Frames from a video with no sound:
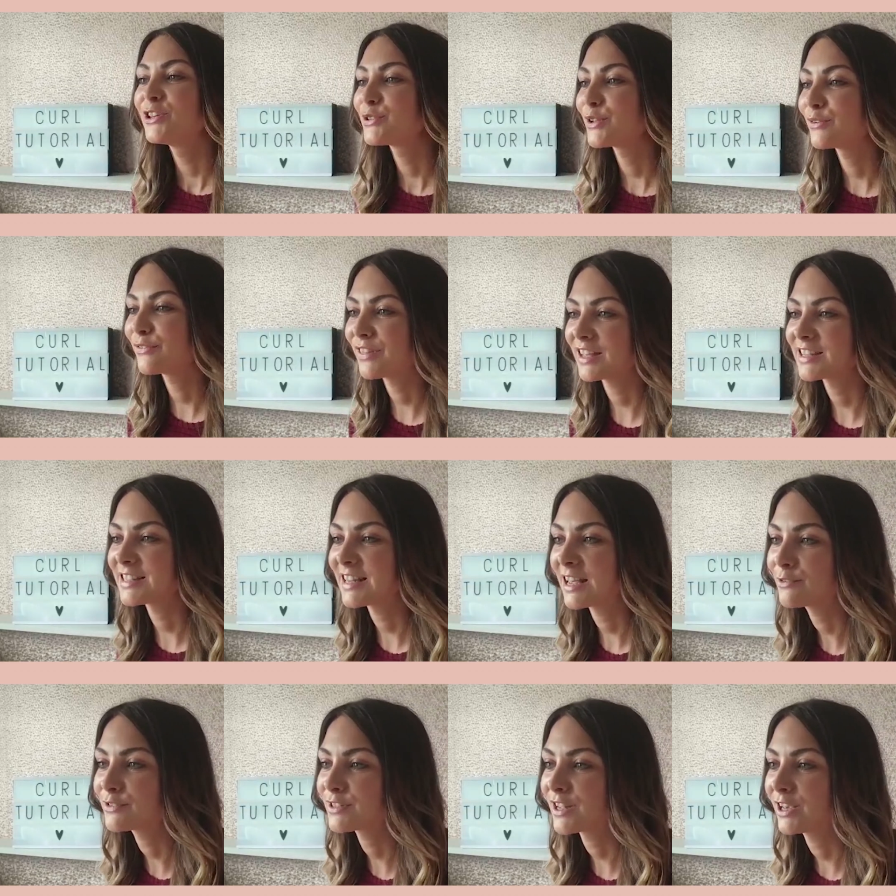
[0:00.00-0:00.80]
So if that
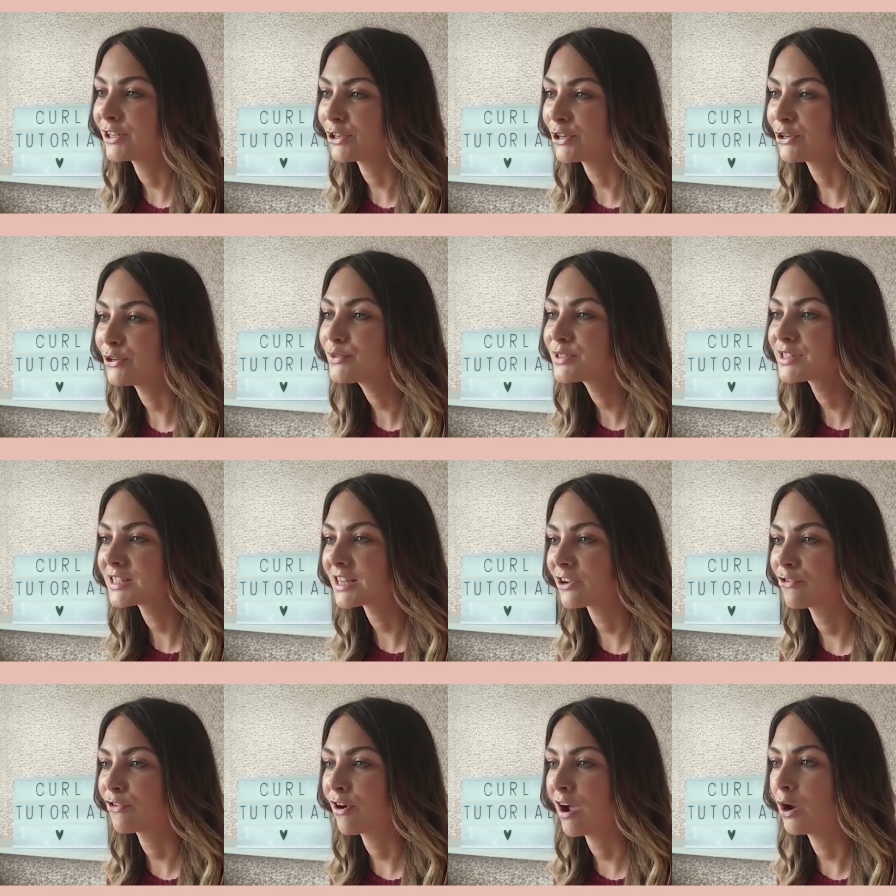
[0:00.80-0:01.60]
sounds like you,
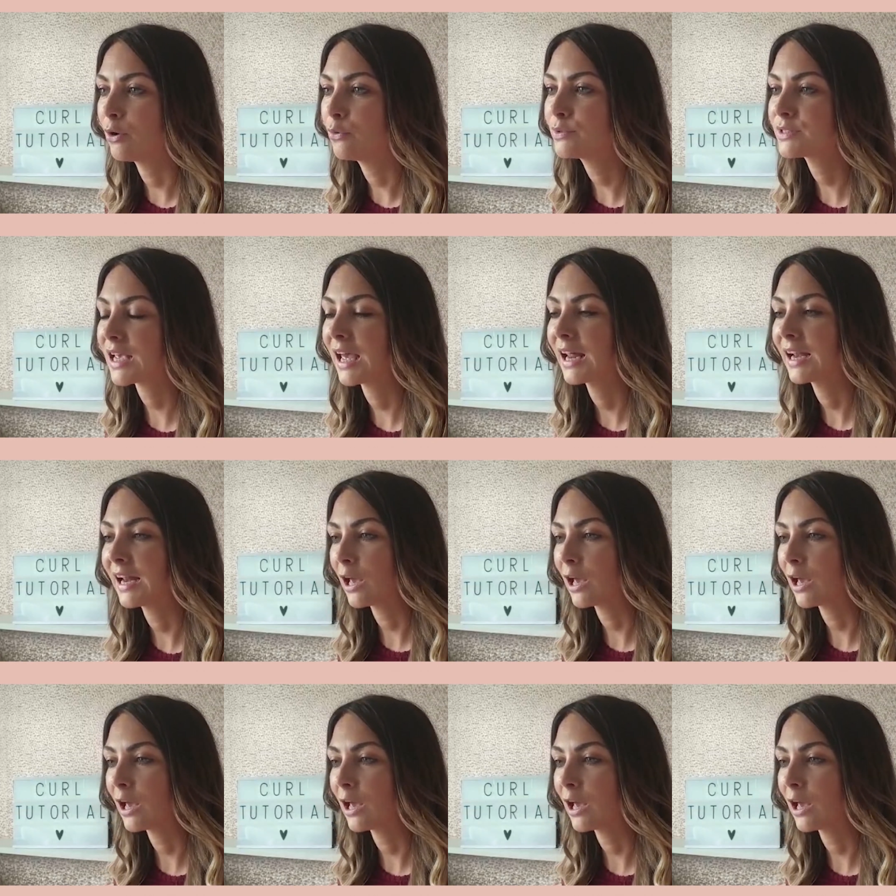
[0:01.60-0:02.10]
stick around and